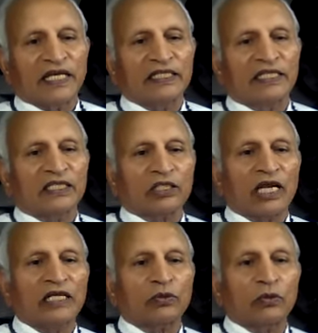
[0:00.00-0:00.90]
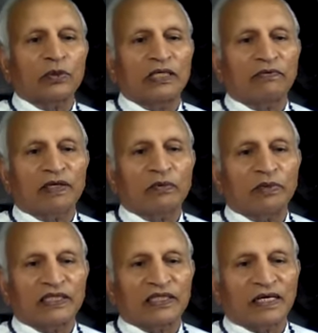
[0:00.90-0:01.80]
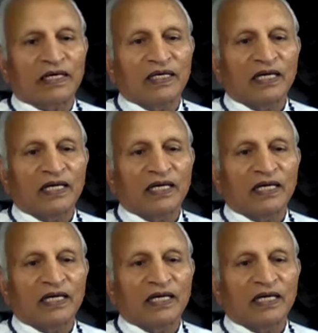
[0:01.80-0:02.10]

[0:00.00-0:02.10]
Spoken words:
and they chant only one mantra,